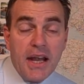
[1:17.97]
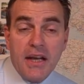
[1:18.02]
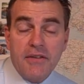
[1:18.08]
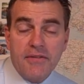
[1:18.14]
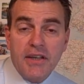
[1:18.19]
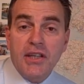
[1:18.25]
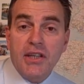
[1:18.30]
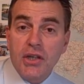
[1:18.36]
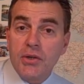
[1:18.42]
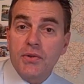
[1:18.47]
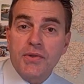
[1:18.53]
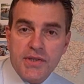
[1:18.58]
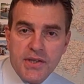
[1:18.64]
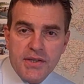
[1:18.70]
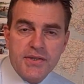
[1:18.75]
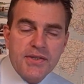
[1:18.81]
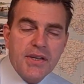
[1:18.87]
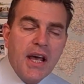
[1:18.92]
NAV
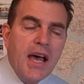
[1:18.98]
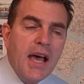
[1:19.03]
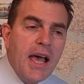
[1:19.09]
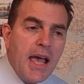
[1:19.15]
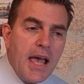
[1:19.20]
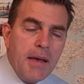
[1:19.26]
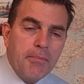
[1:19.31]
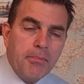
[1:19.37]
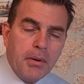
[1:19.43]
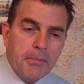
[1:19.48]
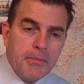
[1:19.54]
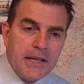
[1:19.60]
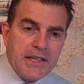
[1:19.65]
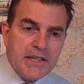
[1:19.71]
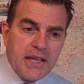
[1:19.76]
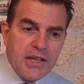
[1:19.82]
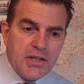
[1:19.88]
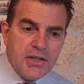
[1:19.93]
users
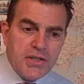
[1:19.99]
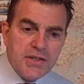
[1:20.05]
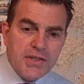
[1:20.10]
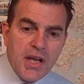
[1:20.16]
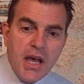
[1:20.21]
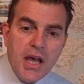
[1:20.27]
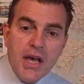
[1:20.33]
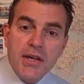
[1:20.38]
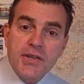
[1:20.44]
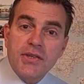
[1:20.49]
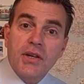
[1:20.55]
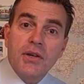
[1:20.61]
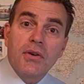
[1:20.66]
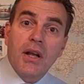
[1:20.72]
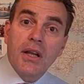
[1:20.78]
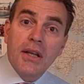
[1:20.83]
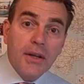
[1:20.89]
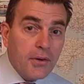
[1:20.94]
implementations.
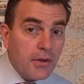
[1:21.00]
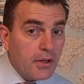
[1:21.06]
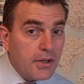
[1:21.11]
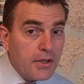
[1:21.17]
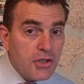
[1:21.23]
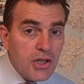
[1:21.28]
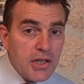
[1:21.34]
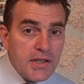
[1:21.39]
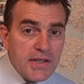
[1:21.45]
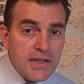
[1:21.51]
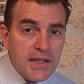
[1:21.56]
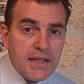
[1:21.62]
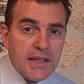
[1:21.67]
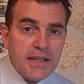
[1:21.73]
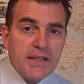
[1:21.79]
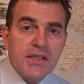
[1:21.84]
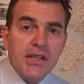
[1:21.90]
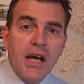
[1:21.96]
So a lot of
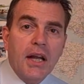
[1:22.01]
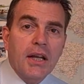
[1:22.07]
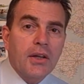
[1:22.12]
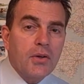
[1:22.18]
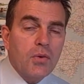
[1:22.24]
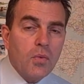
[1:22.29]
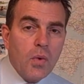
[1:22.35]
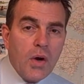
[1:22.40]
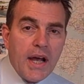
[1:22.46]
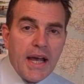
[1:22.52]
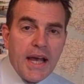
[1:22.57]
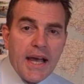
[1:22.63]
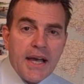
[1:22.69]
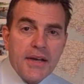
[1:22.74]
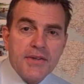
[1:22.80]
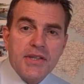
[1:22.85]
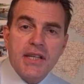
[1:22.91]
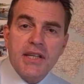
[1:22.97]
logistics, a lot of
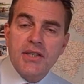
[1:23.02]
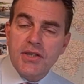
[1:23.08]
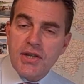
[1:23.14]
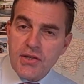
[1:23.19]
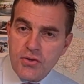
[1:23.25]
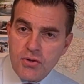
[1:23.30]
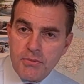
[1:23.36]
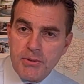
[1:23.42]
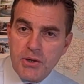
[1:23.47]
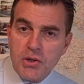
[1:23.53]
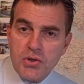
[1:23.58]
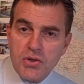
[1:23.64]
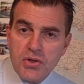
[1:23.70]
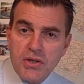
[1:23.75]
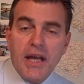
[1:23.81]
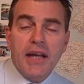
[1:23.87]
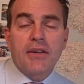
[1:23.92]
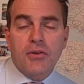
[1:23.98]
warehousing,
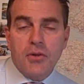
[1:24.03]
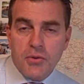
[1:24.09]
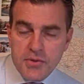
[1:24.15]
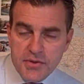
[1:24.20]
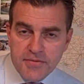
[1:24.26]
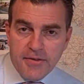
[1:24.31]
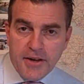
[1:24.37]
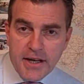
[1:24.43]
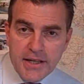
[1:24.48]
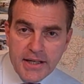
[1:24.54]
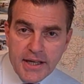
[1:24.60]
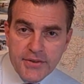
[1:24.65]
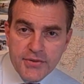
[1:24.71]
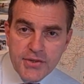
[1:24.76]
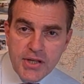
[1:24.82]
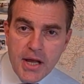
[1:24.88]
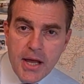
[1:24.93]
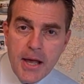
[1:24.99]
distribution, and of course,
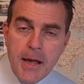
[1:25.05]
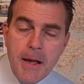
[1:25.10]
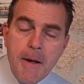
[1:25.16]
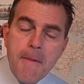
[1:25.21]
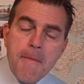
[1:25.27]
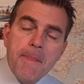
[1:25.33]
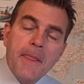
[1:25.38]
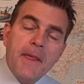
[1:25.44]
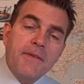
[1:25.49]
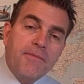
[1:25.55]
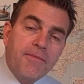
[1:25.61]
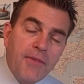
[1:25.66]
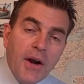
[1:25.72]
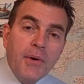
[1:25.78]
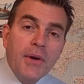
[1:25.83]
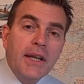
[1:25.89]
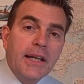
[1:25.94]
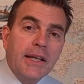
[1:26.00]
finance. There's
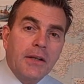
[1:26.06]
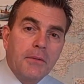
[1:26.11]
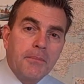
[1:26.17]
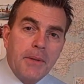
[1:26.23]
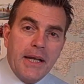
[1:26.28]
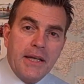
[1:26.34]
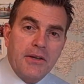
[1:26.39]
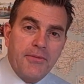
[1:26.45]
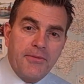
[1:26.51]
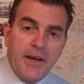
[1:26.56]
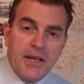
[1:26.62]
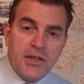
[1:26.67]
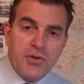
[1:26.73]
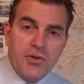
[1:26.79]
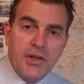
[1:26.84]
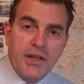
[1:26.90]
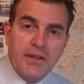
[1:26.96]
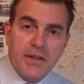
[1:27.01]
very little
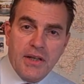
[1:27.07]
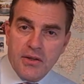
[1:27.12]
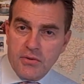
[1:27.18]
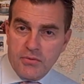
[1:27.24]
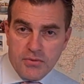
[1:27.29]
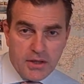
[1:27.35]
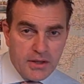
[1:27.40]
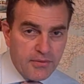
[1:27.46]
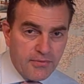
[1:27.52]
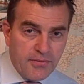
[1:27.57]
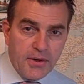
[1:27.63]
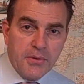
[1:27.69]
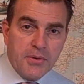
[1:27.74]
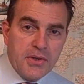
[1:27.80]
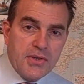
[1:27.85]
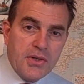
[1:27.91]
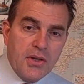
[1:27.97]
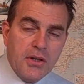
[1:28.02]
manufacturing. They're not really
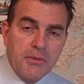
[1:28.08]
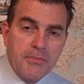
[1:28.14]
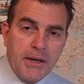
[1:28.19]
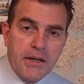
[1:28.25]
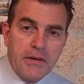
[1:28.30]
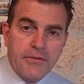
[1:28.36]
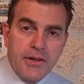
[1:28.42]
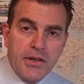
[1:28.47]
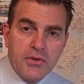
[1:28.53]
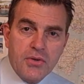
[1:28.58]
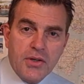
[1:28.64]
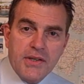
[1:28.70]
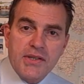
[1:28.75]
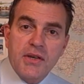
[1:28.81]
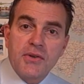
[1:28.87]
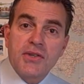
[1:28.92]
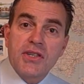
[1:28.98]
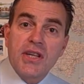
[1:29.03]
focused on the manufacturing.
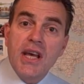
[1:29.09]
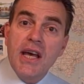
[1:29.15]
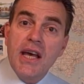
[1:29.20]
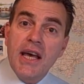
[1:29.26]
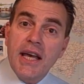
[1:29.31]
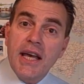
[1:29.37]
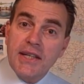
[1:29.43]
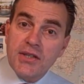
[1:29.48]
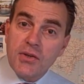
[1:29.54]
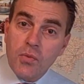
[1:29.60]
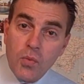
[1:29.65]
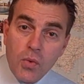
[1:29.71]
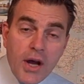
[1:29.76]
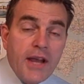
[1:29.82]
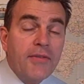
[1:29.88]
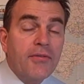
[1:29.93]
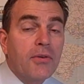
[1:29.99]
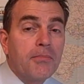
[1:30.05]
So it's
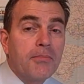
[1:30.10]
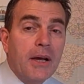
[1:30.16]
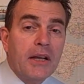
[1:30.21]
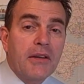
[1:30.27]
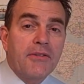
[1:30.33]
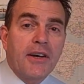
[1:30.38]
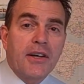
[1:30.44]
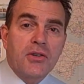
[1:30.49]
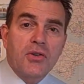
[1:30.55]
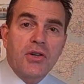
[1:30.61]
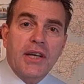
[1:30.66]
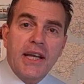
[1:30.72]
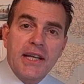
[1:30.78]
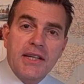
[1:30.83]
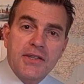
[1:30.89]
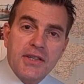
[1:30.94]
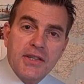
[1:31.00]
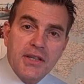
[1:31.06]
away from manufacturing
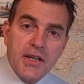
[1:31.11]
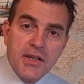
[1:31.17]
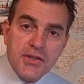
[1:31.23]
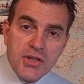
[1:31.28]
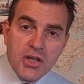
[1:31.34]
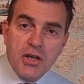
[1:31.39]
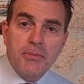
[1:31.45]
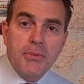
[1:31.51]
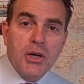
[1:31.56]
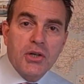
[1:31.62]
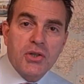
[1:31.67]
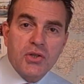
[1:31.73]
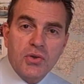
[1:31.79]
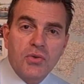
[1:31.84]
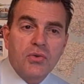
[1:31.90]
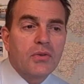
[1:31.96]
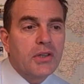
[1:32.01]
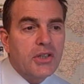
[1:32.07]
into a nice
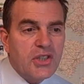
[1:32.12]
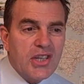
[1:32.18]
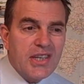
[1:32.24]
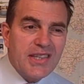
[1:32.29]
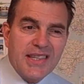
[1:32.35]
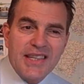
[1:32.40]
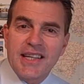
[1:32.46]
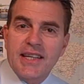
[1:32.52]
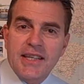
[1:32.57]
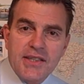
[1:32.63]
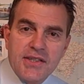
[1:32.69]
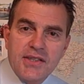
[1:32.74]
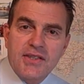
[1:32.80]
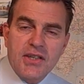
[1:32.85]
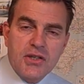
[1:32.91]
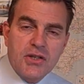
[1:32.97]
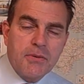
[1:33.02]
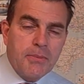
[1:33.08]
commercial
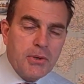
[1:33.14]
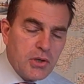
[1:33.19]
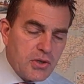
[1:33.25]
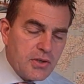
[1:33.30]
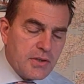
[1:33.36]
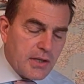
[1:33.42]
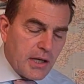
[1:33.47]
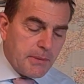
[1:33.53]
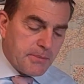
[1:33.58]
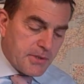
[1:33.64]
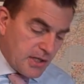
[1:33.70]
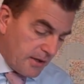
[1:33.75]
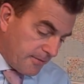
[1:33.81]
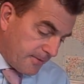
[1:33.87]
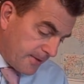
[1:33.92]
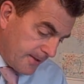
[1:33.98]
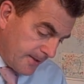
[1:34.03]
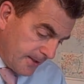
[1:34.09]
logistics distribution type
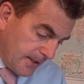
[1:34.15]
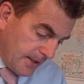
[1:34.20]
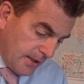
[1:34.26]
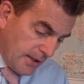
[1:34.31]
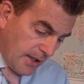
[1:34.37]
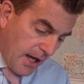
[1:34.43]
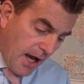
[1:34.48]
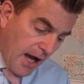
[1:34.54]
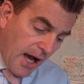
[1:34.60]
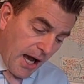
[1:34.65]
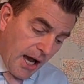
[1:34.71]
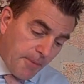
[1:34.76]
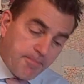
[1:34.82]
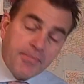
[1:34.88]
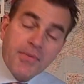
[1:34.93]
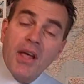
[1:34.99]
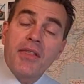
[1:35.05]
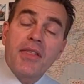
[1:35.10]
stuff.
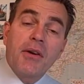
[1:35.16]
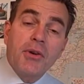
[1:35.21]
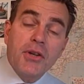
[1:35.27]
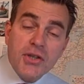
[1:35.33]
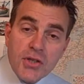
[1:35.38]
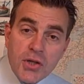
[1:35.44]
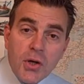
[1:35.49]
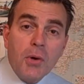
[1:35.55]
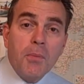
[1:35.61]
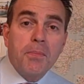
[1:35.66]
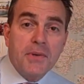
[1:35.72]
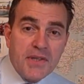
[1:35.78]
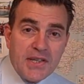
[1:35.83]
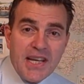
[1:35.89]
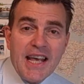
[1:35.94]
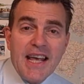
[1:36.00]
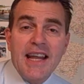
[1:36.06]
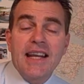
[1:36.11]
They're a top
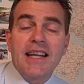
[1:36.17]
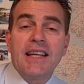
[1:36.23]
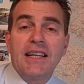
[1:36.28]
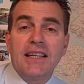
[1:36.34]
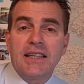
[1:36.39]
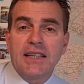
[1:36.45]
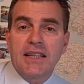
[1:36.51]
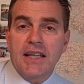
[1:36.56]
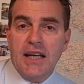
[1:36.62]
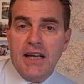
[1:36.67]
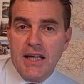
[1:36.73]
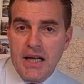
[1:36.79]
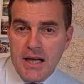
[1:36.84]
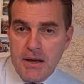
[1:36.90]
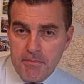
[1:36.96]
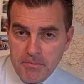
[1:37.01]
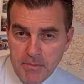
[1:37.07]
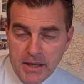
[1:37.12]
10
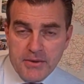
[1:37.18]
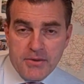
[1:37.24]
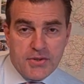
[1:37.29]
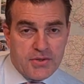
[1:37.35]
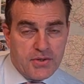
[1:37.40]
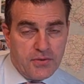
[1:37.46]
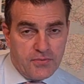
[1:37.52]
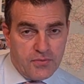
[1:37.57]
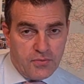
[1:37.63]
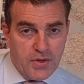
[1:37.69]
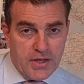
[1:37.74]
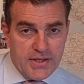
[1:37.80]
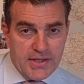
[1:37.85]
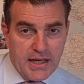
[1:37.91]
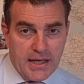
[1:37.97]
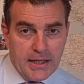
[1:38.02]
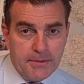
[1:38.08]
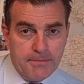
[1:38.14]
Microsoft
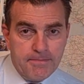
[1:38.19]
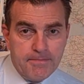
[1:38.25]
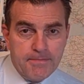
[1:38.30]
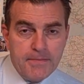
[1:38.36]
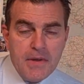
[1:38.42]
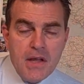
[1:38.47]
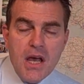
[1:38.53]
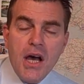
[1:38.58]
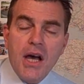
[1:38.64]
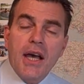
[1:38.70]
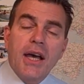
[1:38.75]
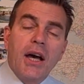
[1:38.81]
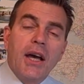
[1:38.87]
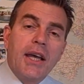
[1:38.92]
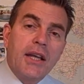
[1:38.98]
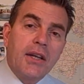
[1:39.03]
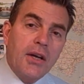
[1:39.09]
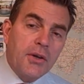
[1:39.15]
reseller.
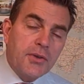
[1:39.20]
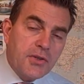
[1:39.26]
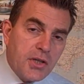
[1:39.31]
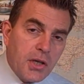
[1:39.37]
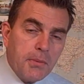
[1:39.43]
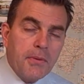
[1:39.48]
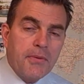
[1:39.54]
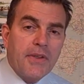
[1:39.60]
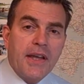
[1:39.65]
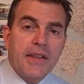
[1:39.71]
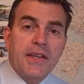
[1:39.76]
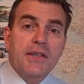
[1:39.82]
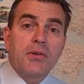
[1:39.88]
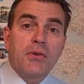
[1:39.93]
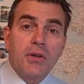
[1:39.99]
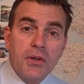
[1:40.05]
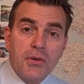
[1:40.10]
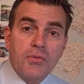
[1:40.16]
On top of that, they
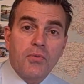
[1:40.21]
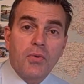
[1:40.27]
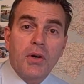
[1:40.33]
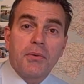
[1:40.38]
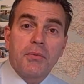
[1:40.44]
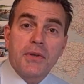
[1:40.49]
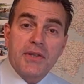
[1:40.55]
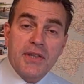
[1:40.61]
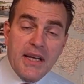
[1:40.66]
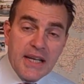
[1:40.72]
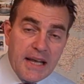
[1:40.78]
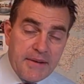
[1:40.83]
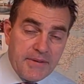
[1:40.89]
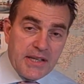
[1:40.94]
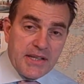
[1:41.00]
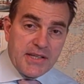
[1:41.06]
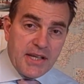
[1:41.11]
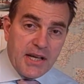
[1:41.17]
do a lot of work with
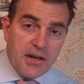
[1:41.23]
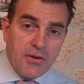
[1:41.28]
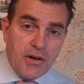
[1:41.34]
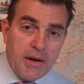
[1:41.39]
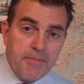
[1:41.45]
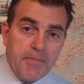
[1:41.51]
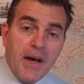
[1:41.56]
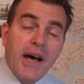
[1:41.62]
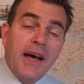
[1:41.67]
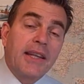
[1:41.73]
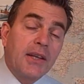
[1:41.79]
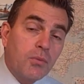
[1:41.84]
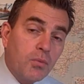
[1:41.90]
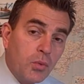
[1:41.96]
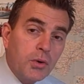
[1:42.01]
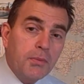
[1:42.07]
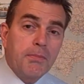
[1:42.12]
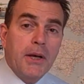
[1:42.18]
Dynamics CRM, and
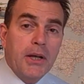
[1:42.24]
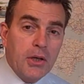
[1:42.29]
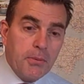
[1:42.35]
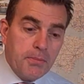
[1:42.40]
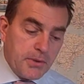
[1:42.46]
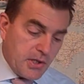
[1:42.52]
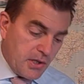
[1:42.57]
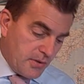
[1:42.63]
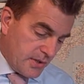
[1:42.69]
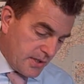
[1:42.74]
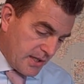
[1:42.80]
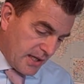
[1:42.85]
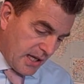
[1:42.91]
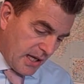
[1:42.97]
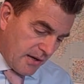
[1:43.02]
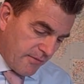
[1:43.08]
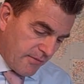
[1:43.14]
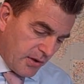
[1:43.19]
there would be an opportunity to
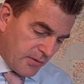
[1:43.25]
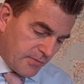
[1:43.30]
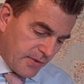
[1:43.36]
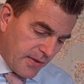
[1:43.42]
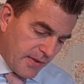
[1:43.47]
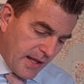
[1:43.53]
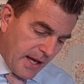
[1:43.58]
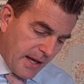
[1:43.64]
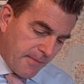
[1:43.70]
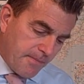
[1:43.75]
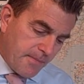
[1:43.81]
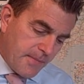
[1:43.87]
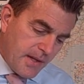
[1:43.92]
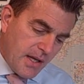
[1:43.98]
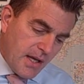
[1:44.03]
get involved in that.